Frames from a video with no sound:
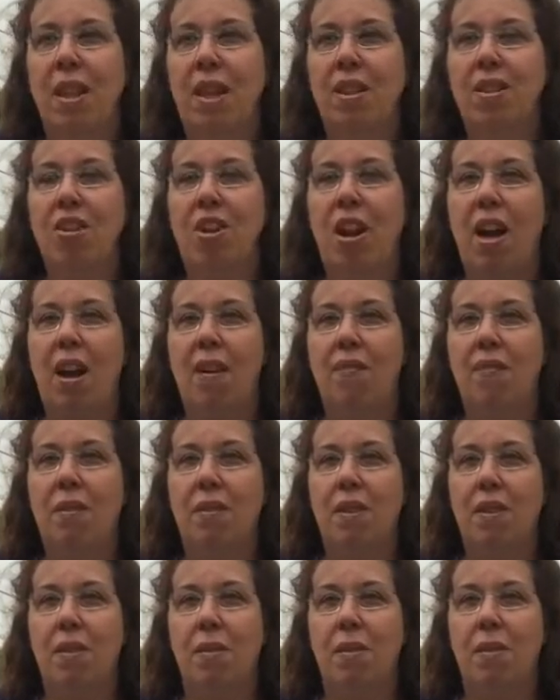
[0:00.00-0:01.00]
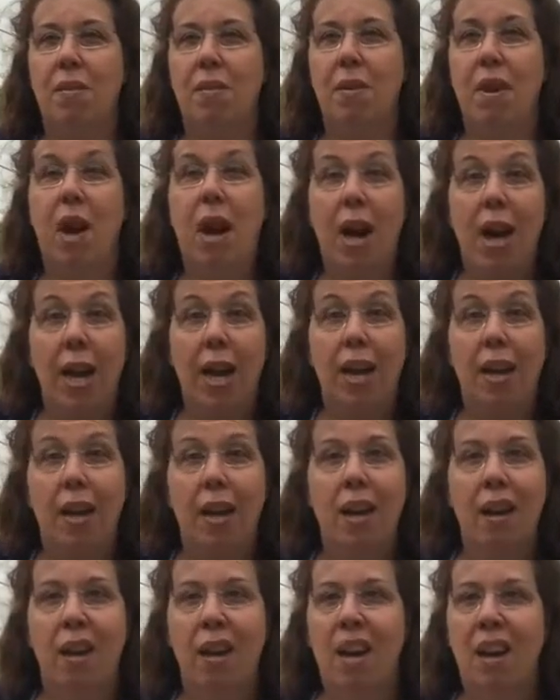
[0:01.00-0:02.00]
other half of the
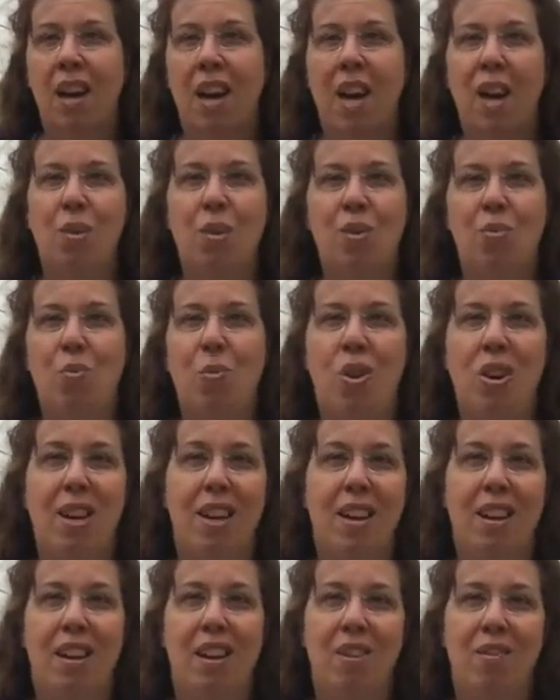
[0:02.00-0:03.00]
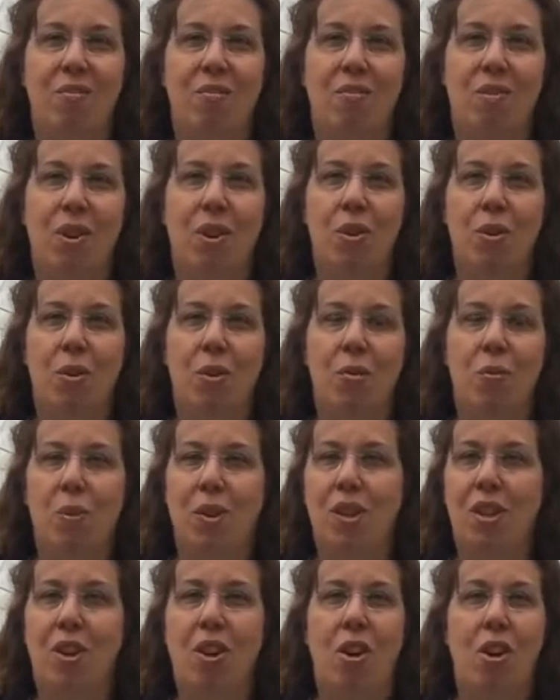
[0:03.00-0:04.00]
hike I was walking on a road
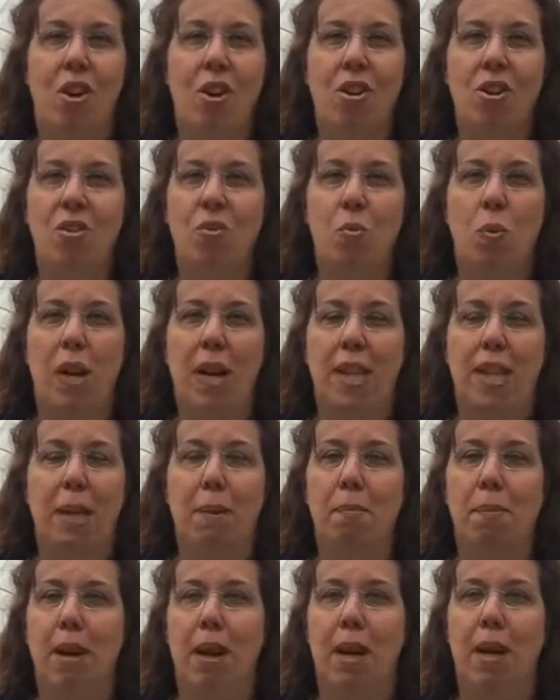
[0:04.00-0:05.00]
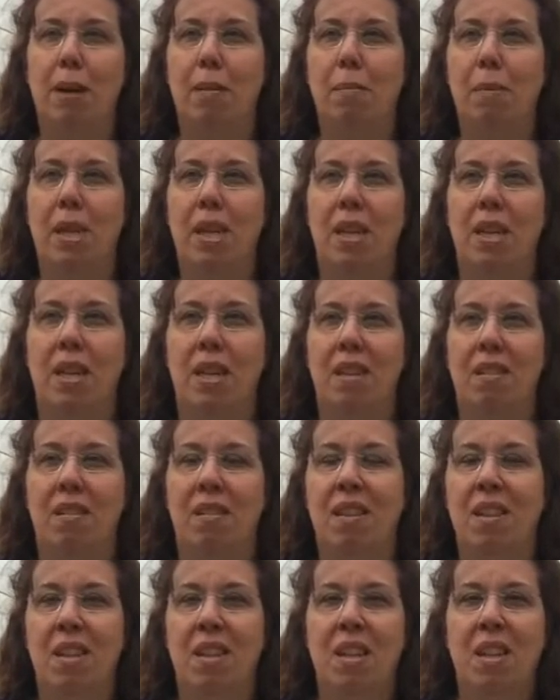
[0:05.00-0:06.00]
with cars wailing by me
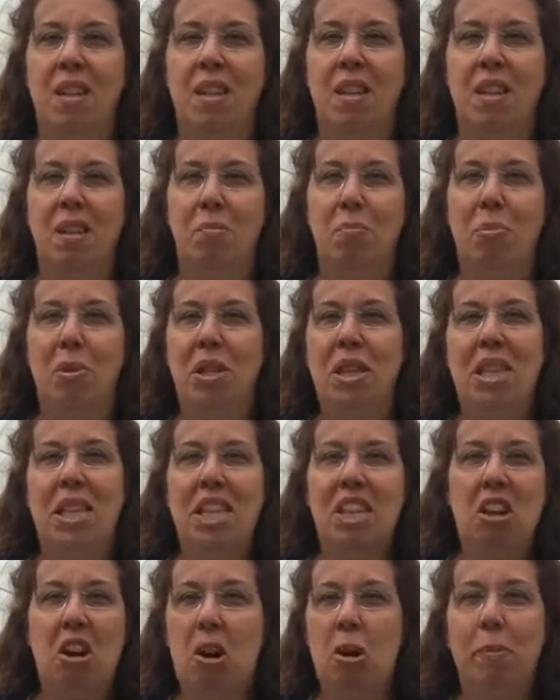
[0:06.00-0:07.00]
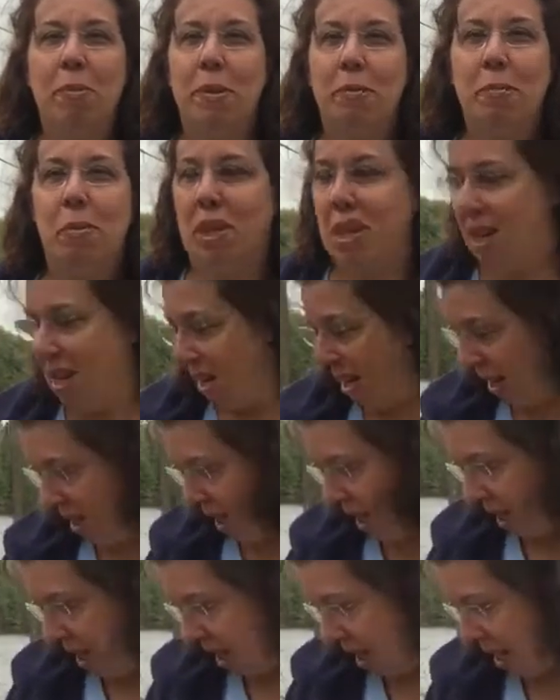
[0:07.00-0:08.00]
and breathing carbon
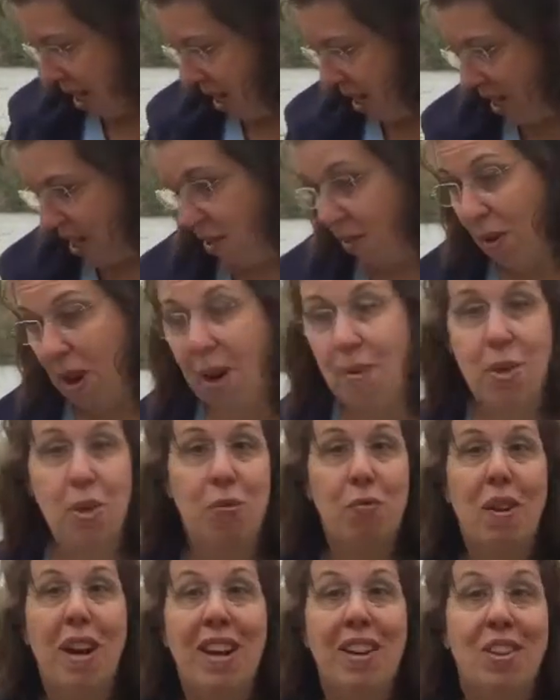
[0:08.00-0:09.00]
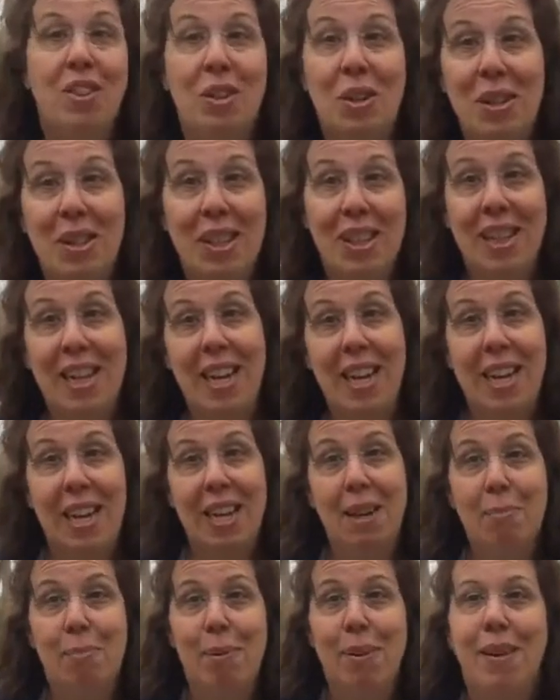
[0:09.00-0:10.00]
monoxide and it, I was right along the
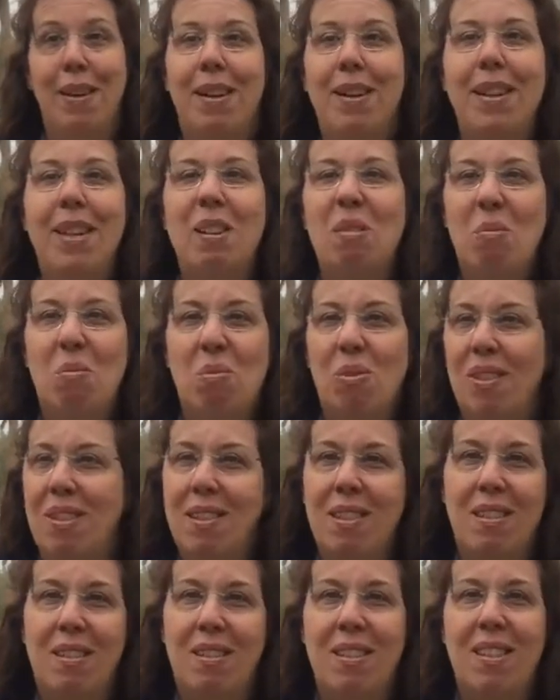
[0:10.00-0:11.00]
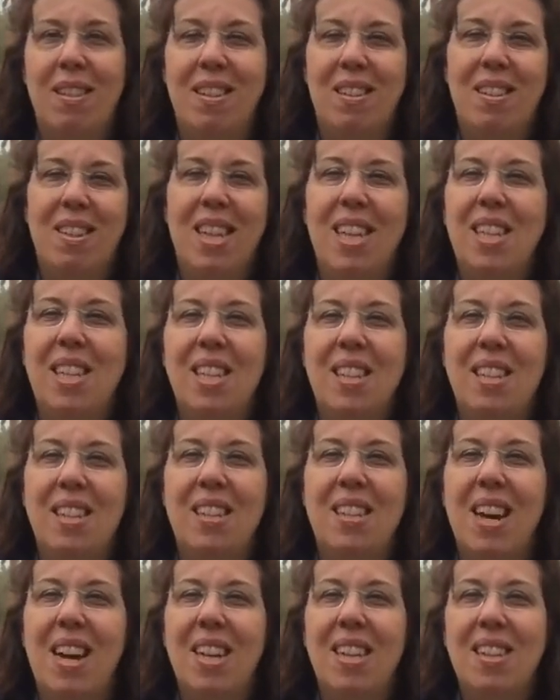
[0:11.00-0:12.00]
lake but it wasn't as
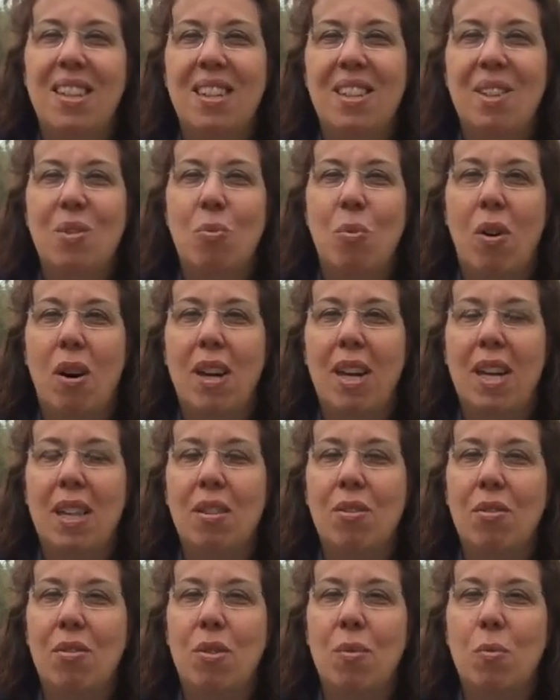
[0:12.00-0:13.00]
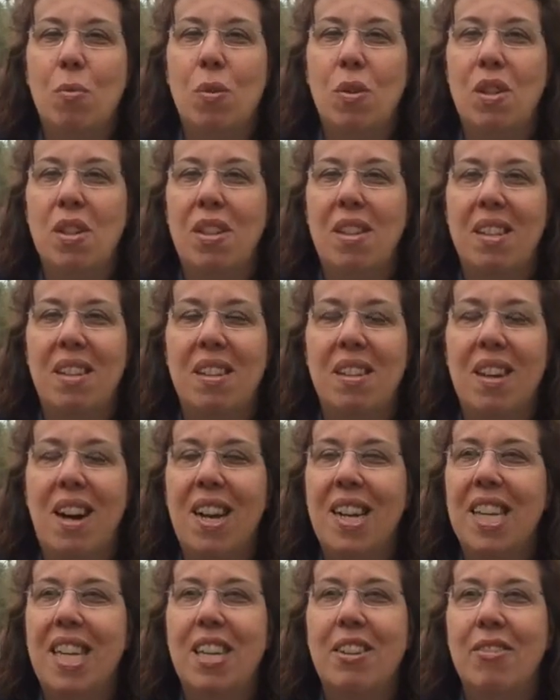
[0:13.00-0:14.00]
nice as walking through the woods and
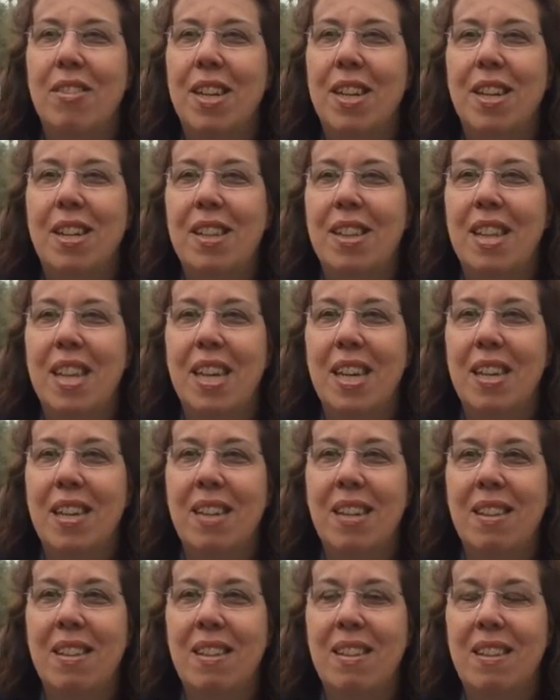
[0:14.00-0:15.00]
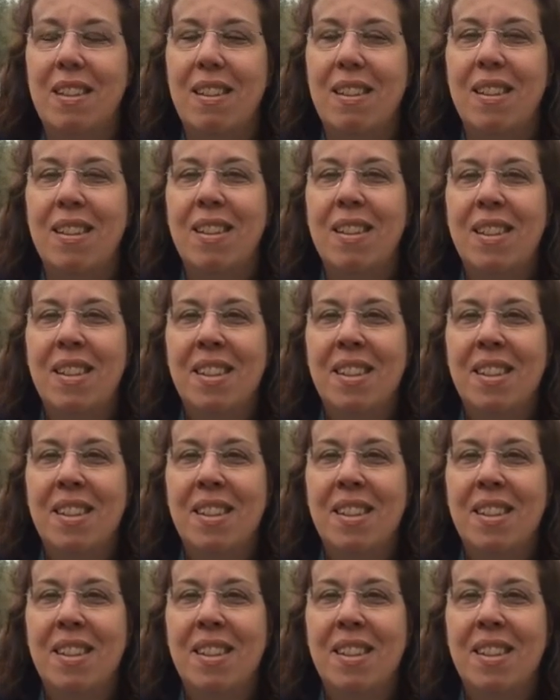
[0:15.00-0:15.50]
not hearing things and